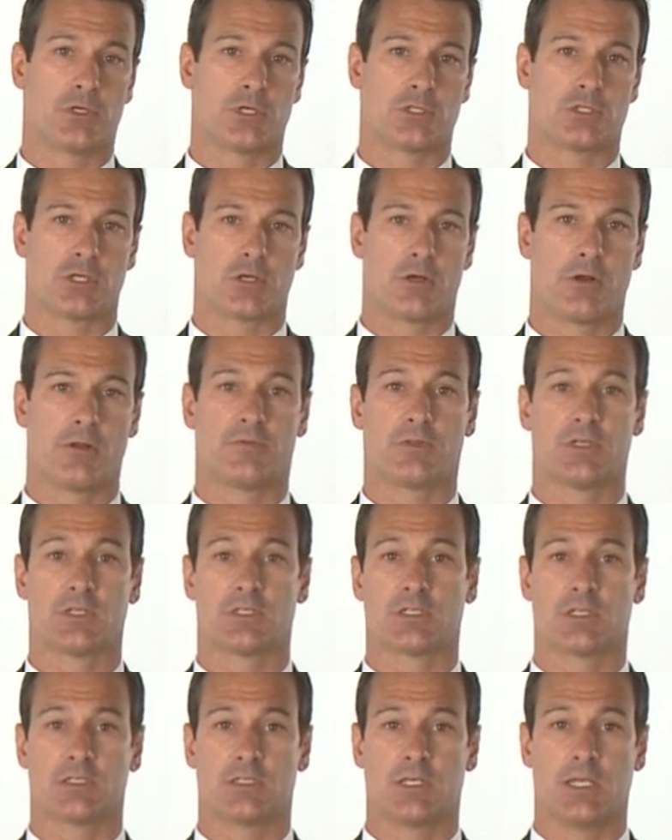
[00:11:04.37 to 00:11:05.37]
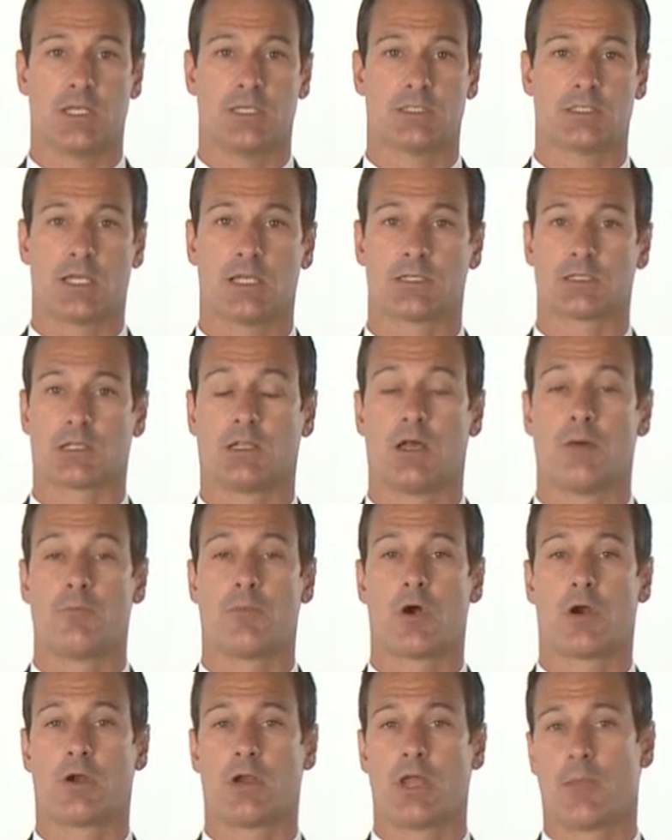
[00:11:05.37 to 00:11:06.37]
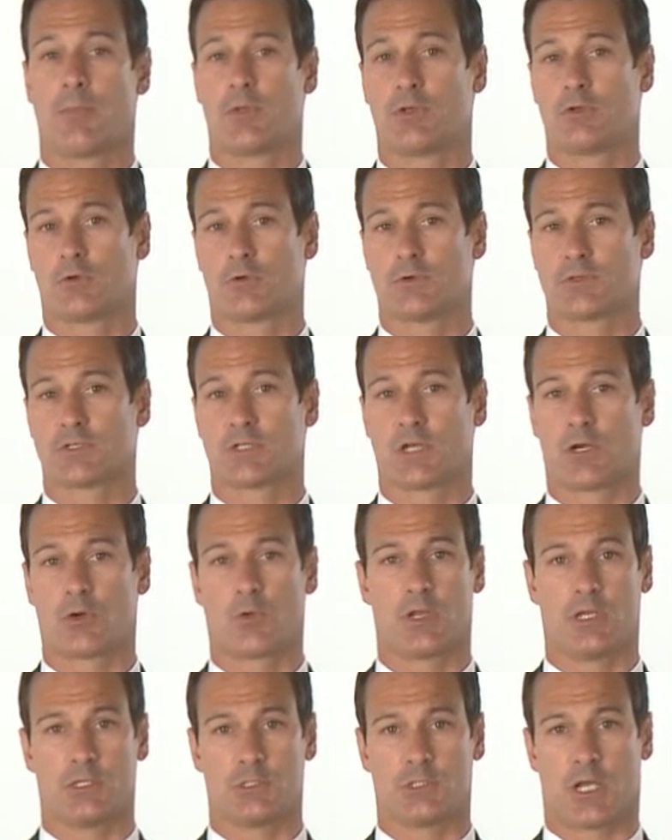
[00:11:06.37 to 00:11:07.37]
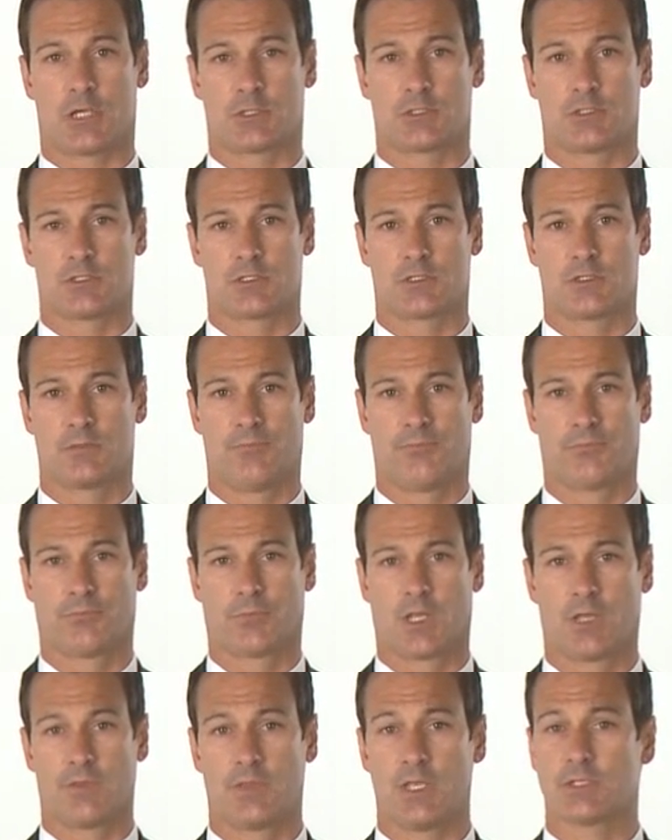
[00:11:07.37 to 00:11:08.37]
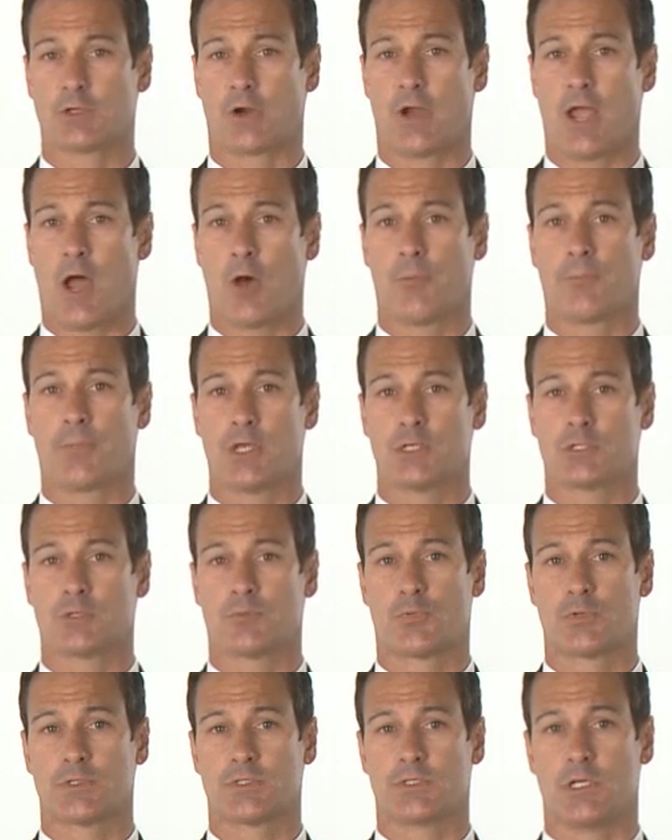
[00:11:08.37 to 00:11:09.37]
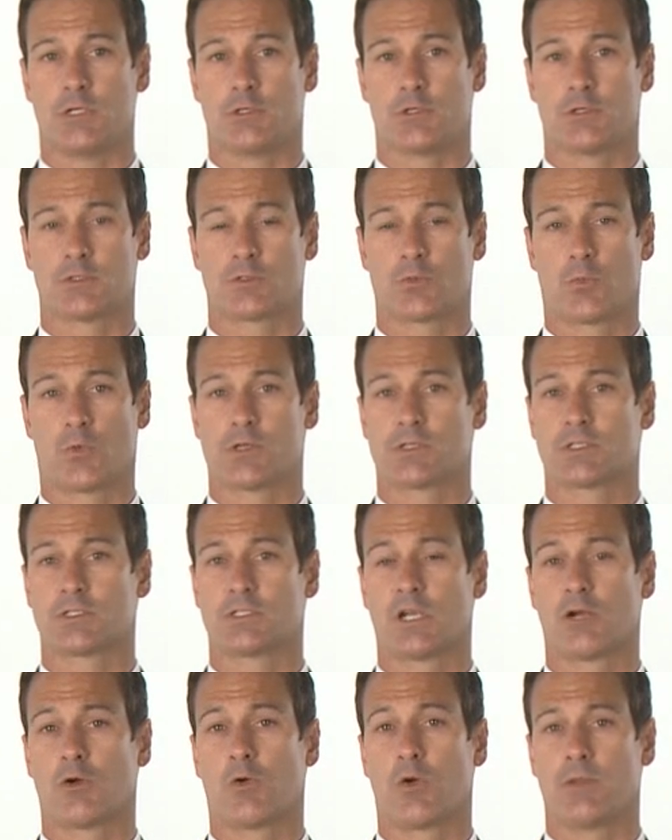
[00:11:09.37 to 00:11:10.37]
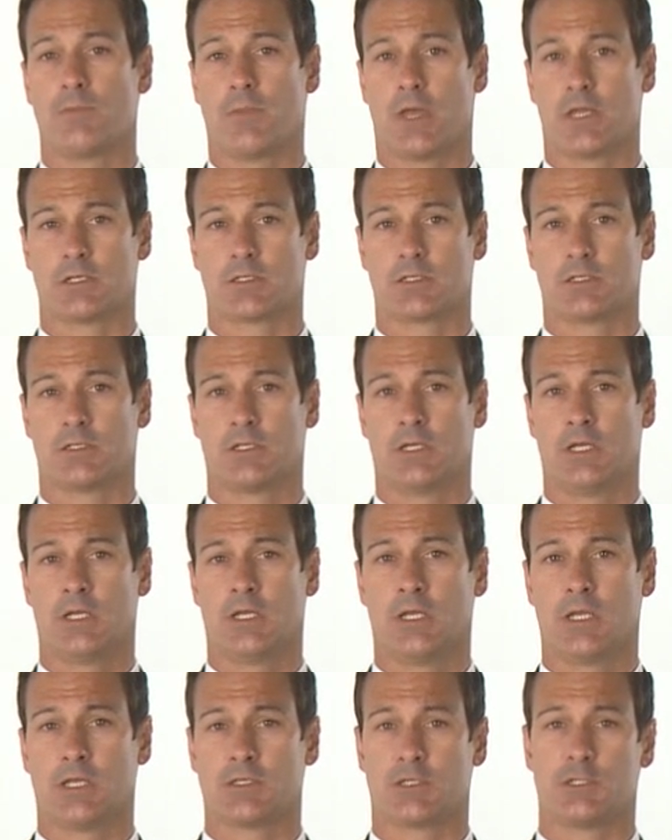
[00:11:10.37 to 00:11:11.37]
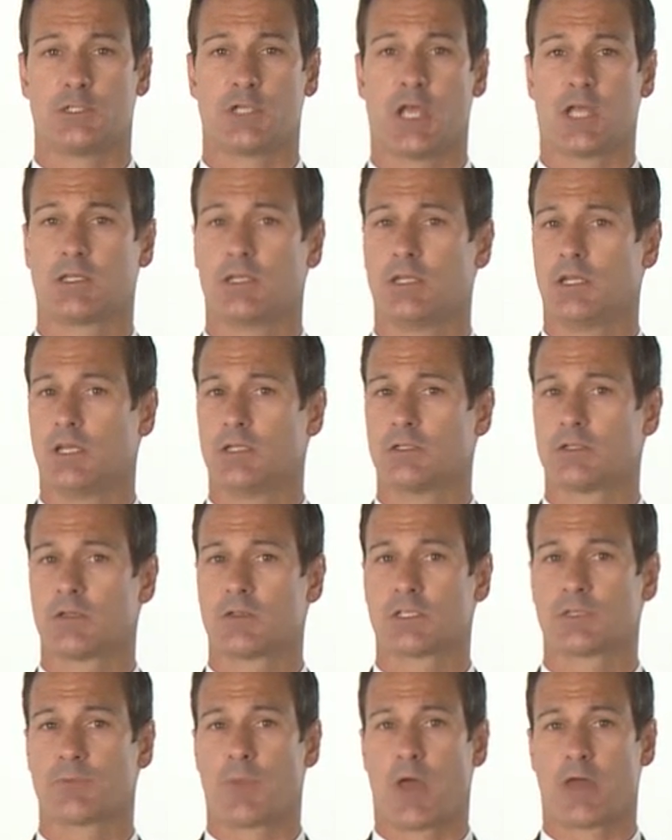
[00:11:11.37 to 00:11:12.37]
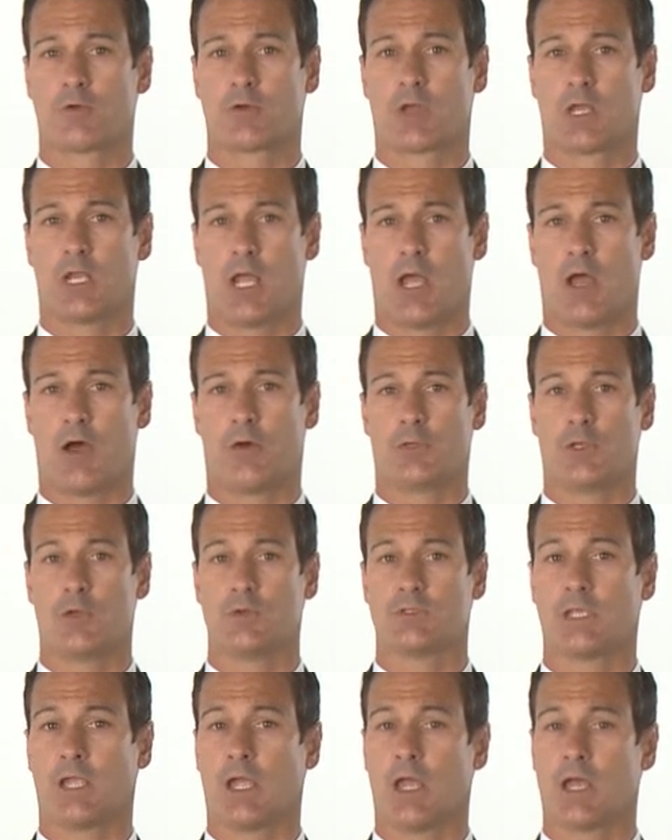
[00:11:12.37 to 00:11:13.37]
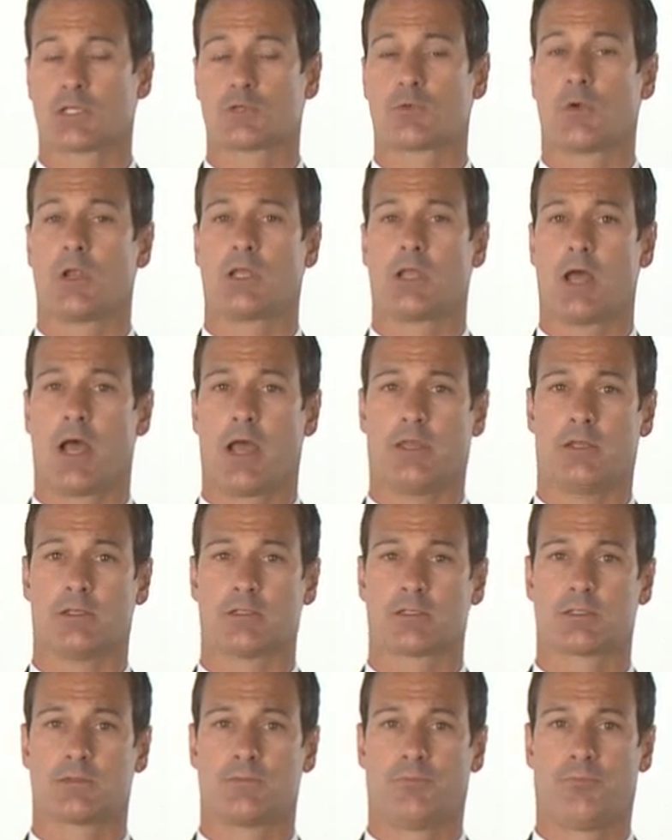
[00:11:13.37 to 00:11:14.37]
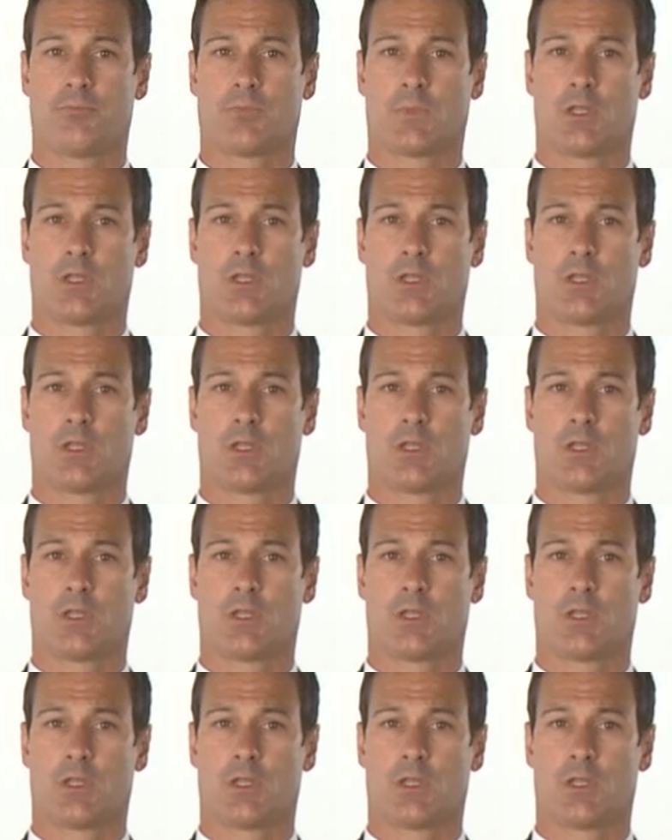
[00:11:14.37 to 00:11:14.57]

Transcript: for degenerative disc disease is lumbar epidural steroid injections. These are outpatient procedures where steroid medicine is injected into the spinal canal using X-ray guidance.